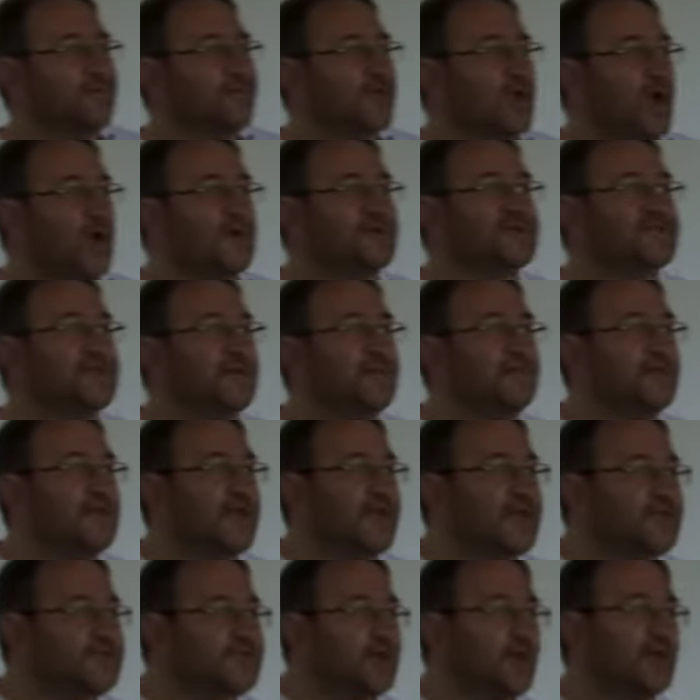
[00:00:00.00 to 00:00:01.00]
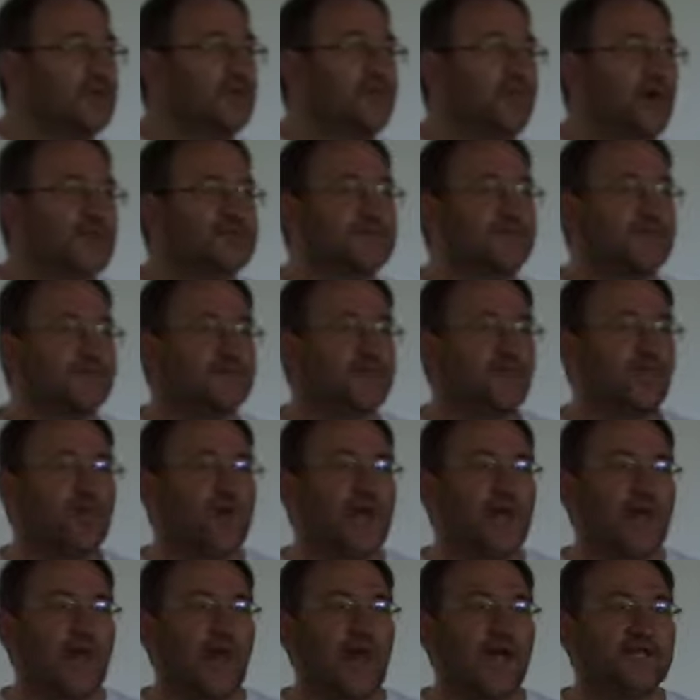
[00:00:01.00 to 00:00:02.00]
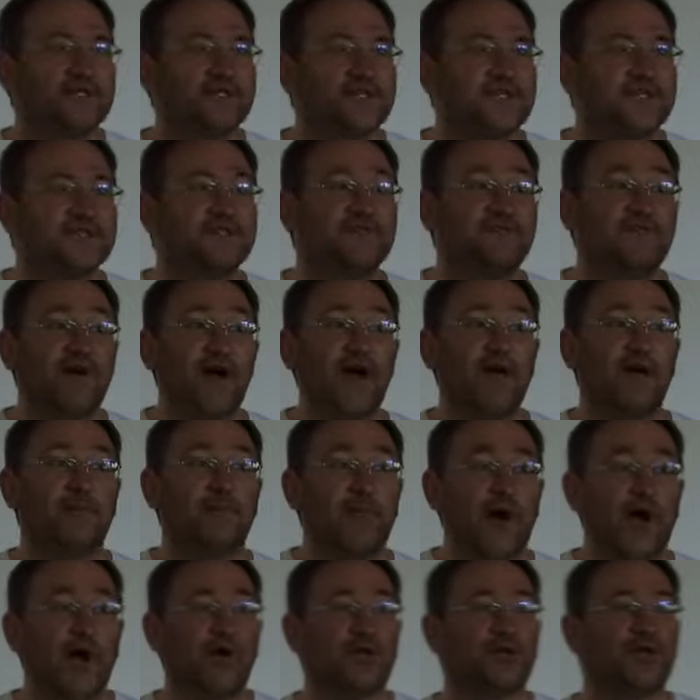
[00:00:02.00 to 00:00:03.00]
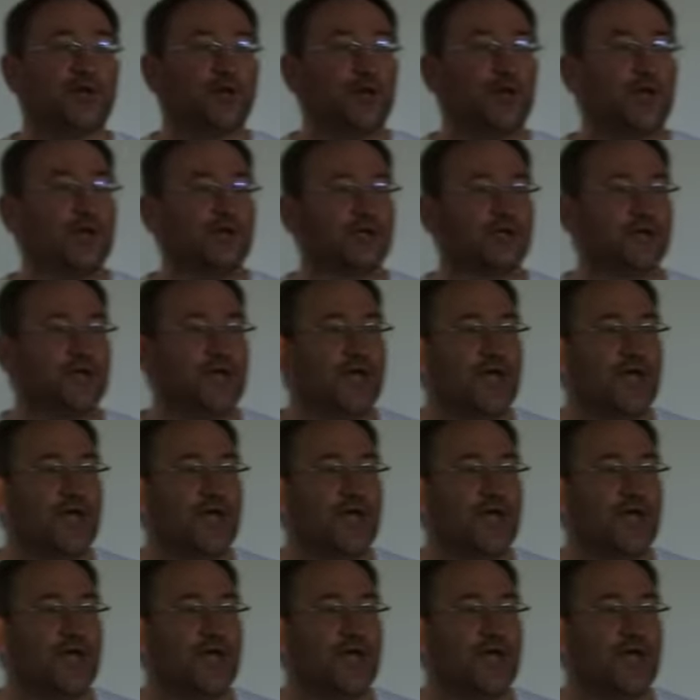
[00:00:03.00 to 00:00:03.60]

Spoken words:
concept that it's only possible to realize this via biotechnology.